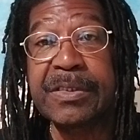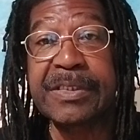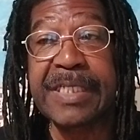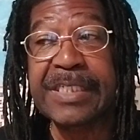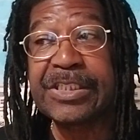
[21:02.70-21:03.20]
and
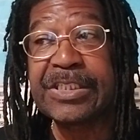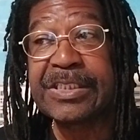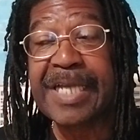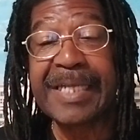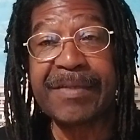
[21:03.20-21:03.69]
said she
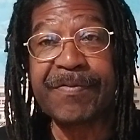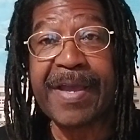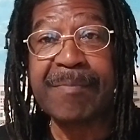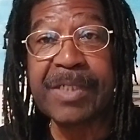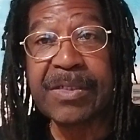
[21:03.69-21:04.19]
shot the
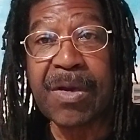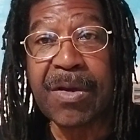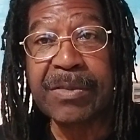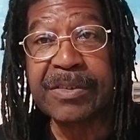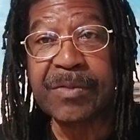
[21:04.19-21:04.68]
family
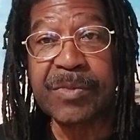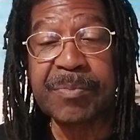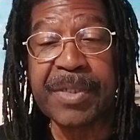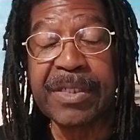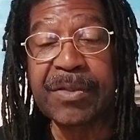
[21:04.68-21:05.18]
dog because it was
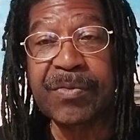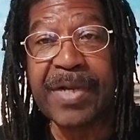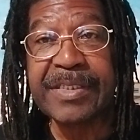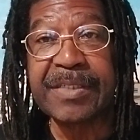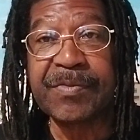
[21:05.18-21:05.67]
being
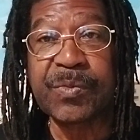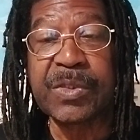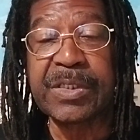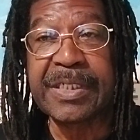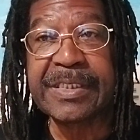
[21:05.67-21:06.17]
aggressive and
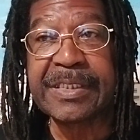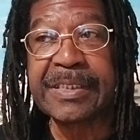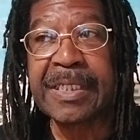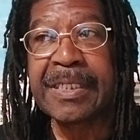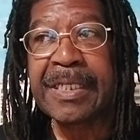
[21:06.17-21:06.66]
wouldn't
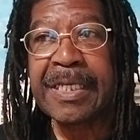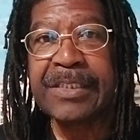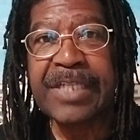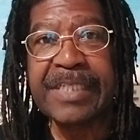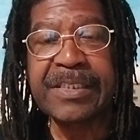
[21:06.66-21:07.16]
listen,
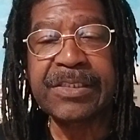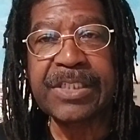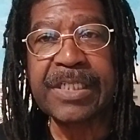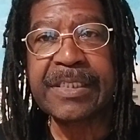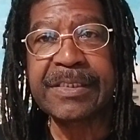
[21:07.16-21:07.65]
chasing
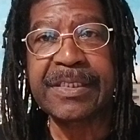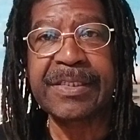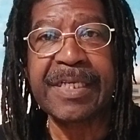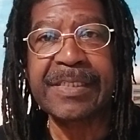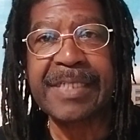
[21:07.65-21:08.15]
chickens and
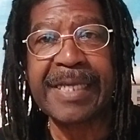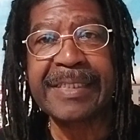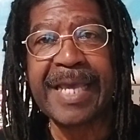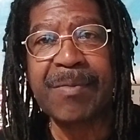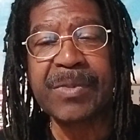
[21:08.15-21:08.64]
things like
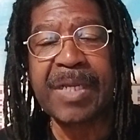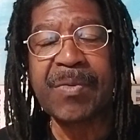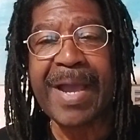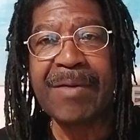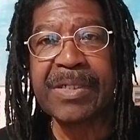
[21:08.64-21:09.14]
that when they
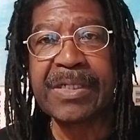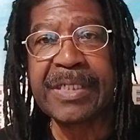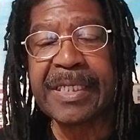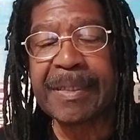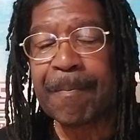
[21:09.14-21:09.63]
were out
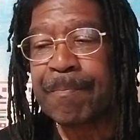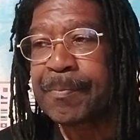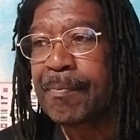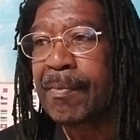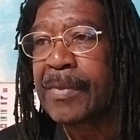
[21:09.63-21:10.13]
hunting.
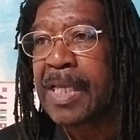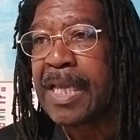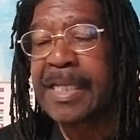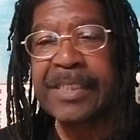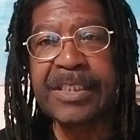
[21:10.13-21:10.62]

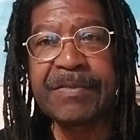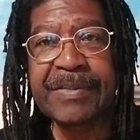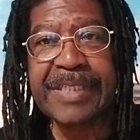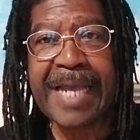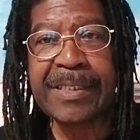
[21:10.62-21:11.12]
And then she
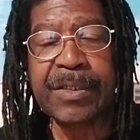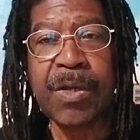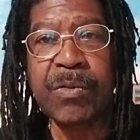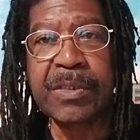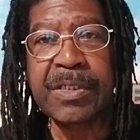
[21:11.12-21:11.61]
shot the
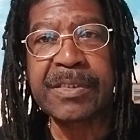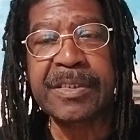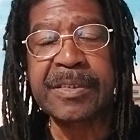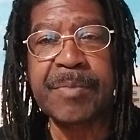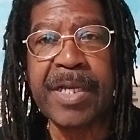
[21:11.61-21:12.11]
goat because it
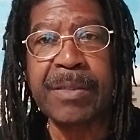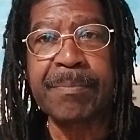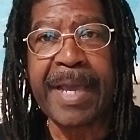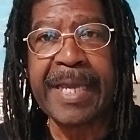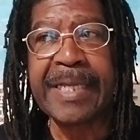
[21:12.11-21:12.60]
smelled
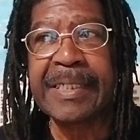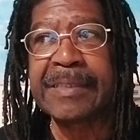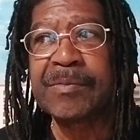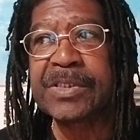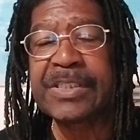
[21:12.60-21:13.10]
bad
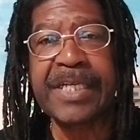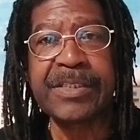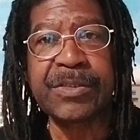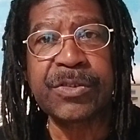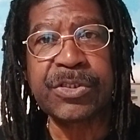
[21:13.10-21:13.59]
and was
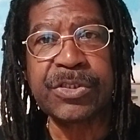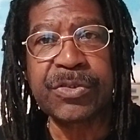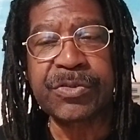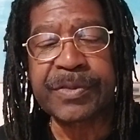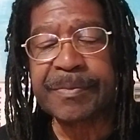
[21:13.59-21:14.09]
chasing her
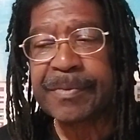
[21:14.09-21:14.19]
children.